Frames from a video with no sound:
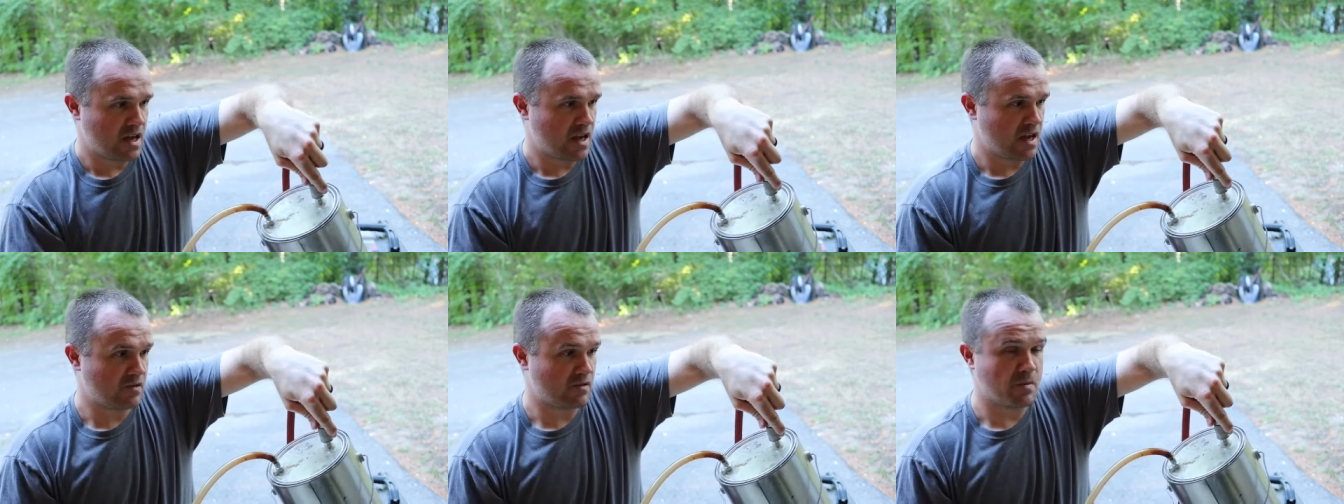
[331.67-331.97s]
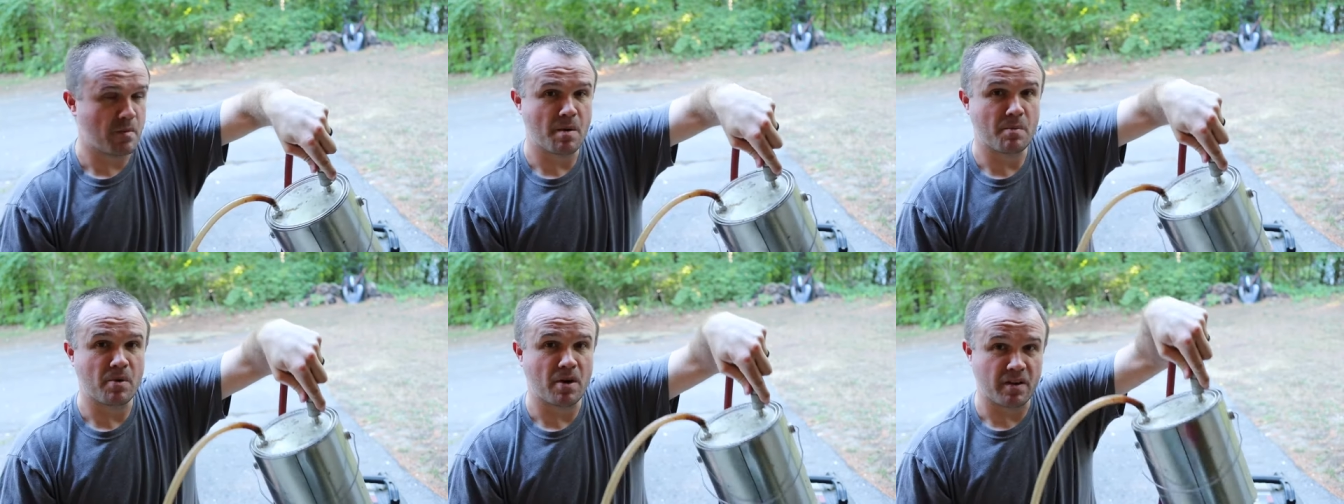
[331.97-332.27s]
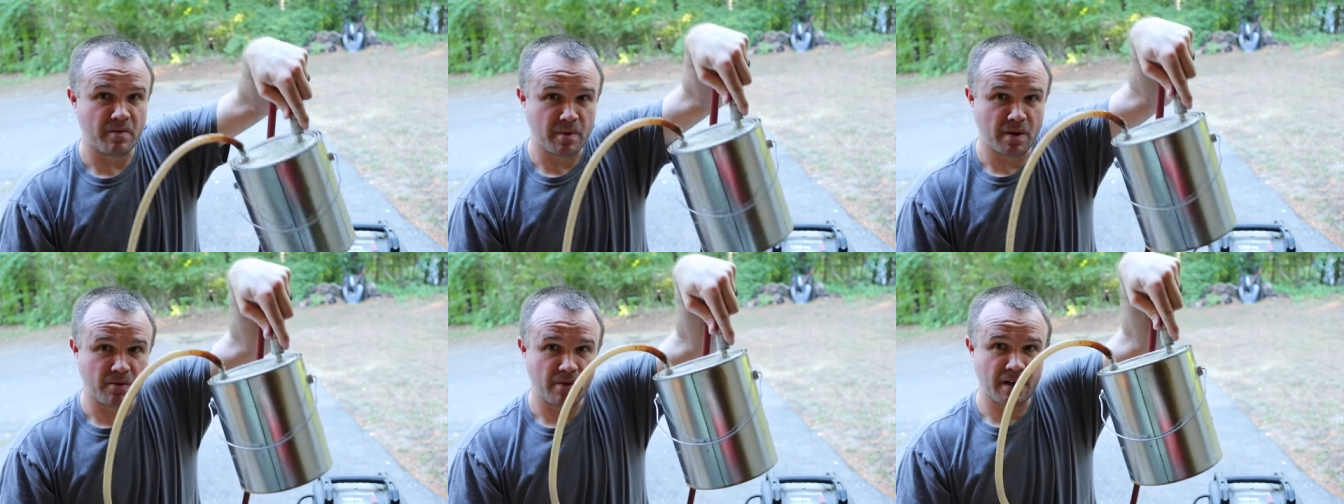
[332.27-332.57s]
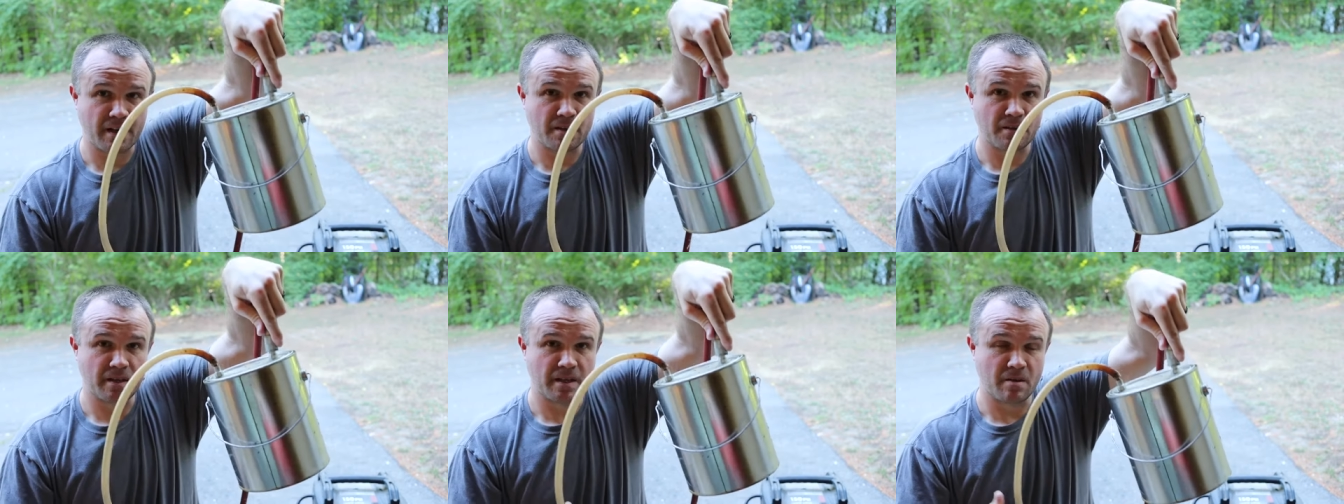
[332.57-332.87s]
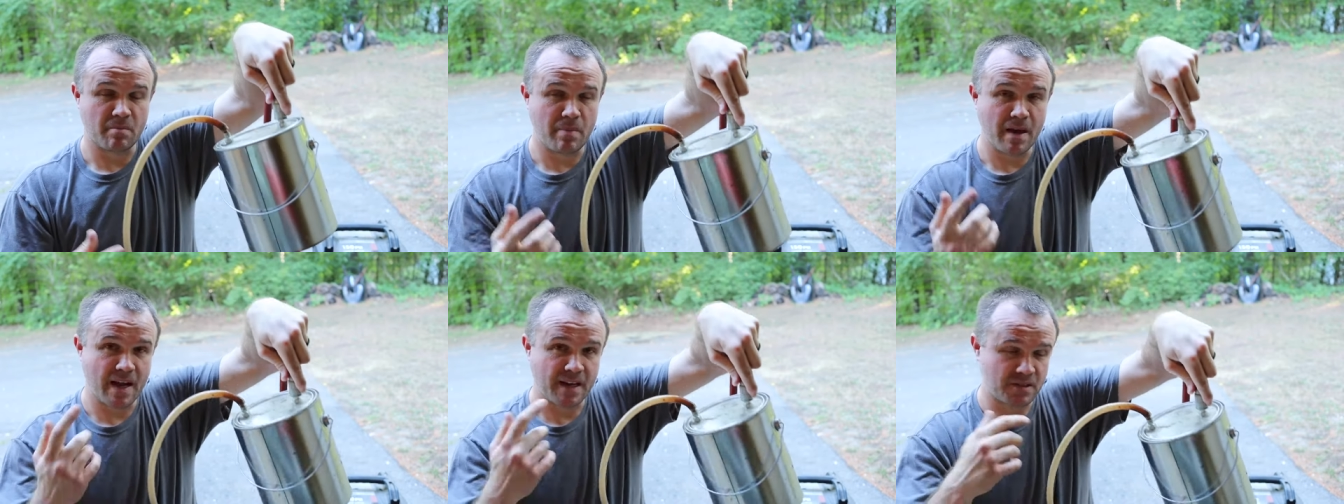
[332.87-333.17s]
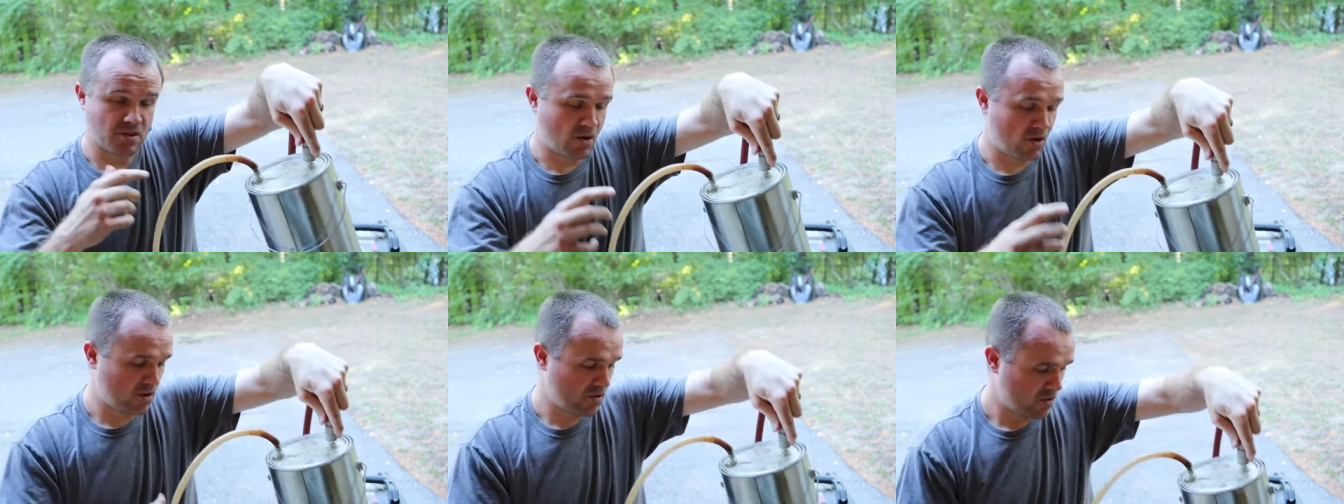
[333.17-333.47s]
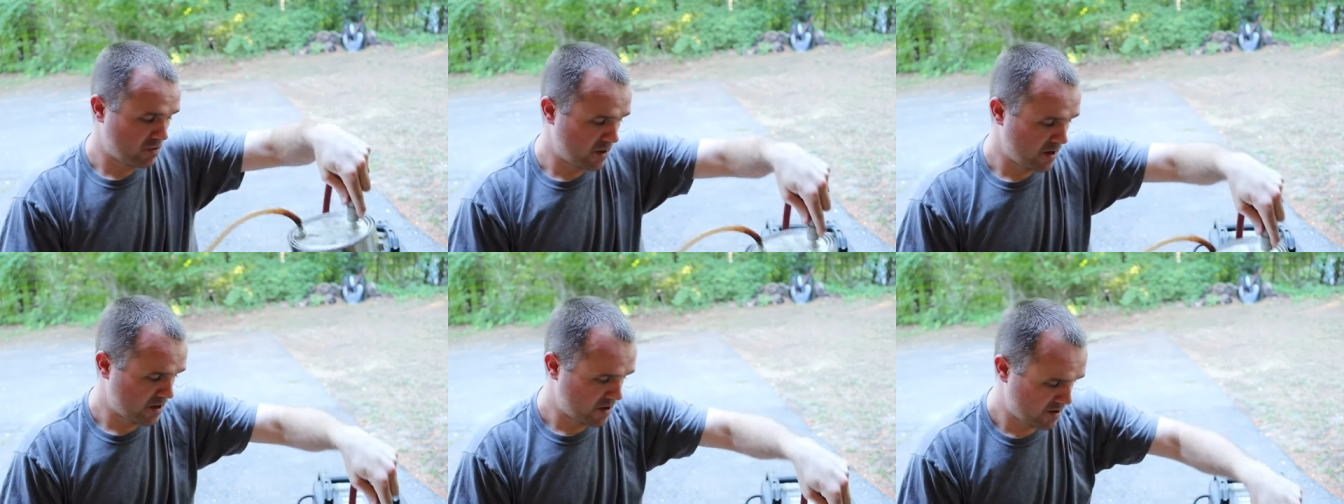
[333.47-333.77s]
And remember, I have my regulator backed all
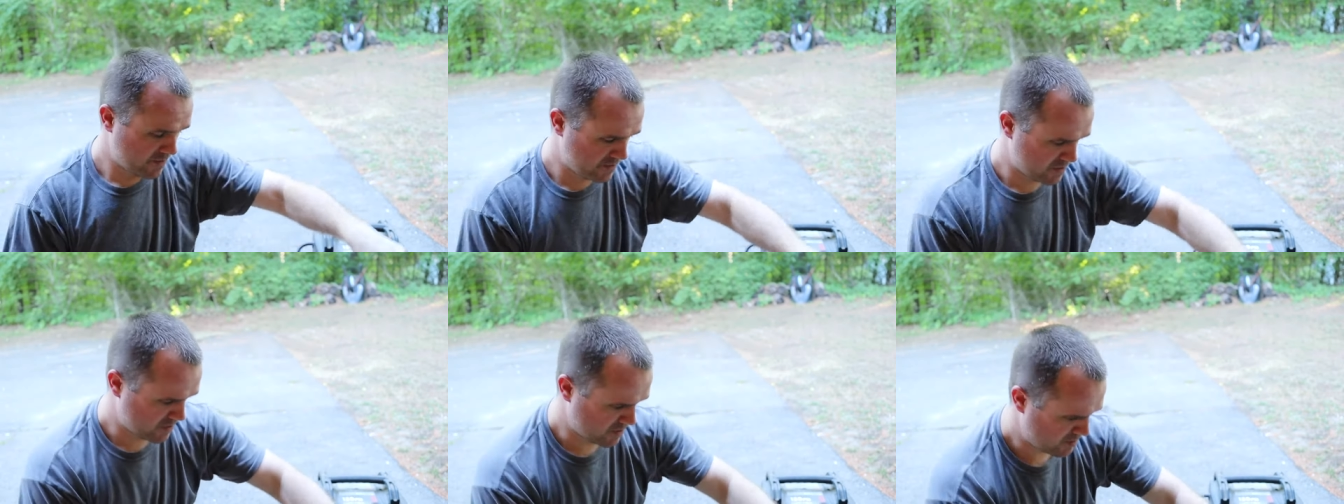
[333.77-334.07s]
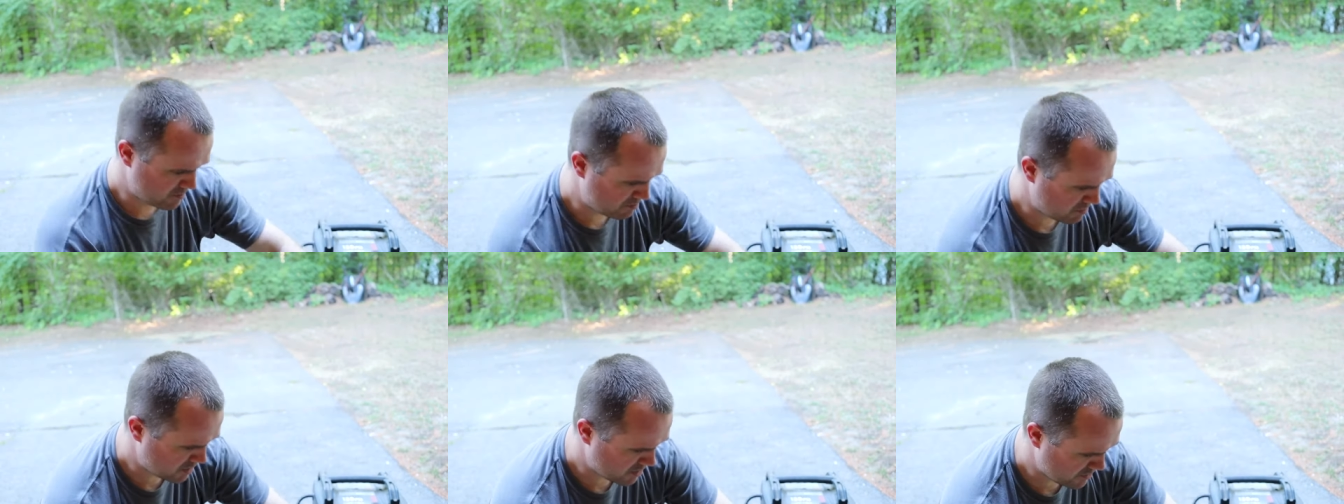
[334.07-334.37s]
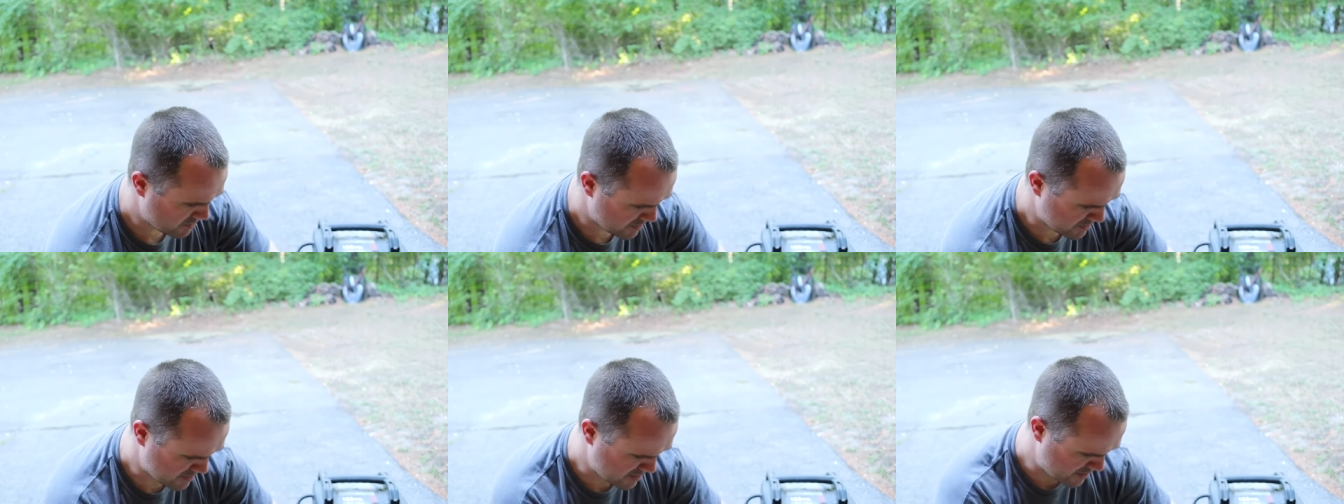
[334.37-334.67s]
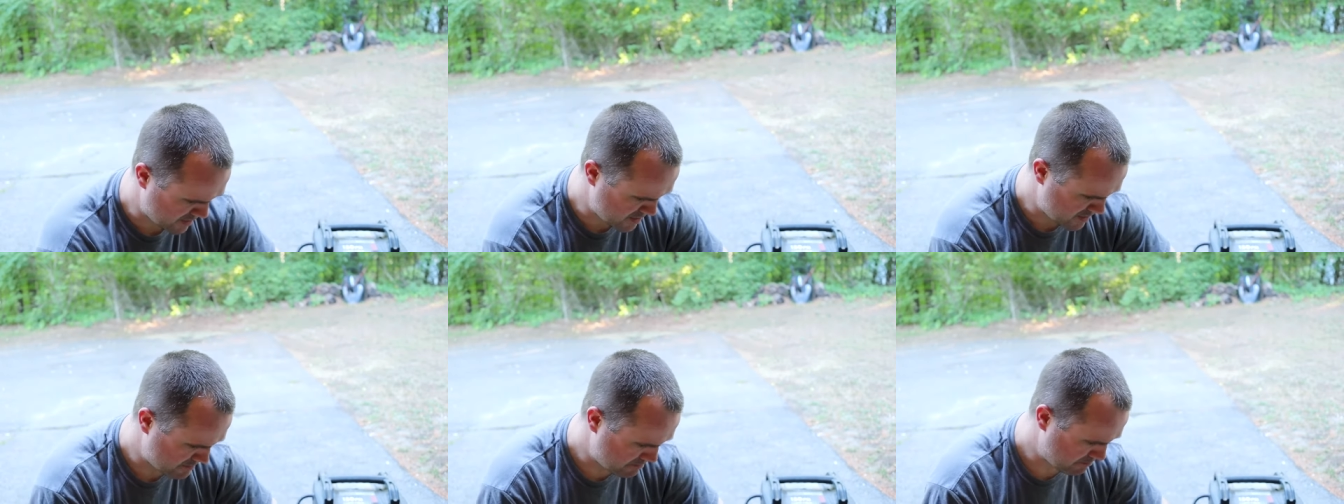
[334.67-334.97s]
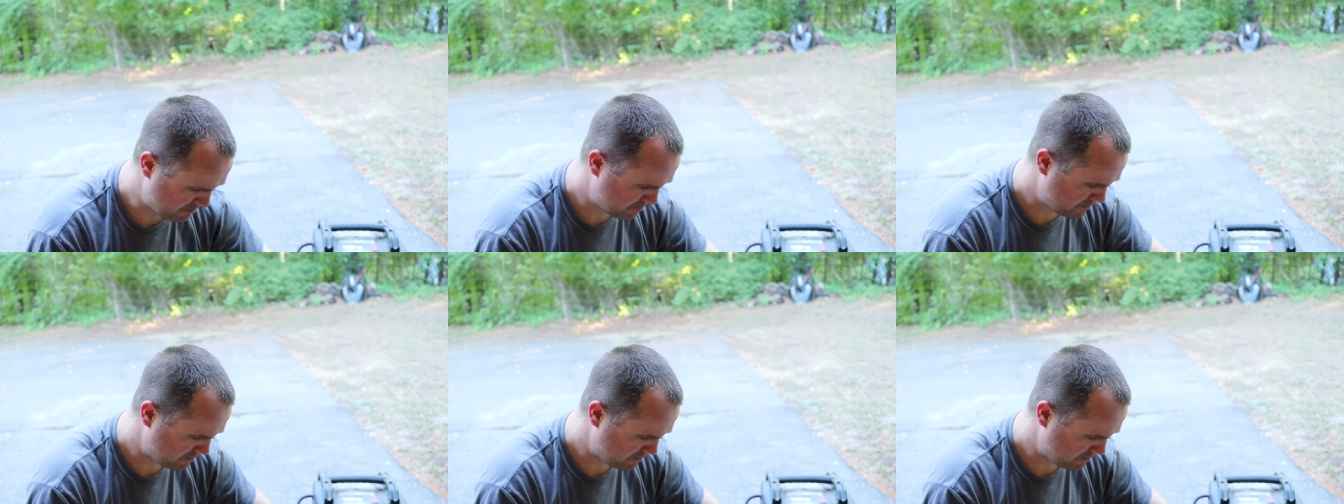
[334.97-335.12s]
the way off so I don't blow this thing up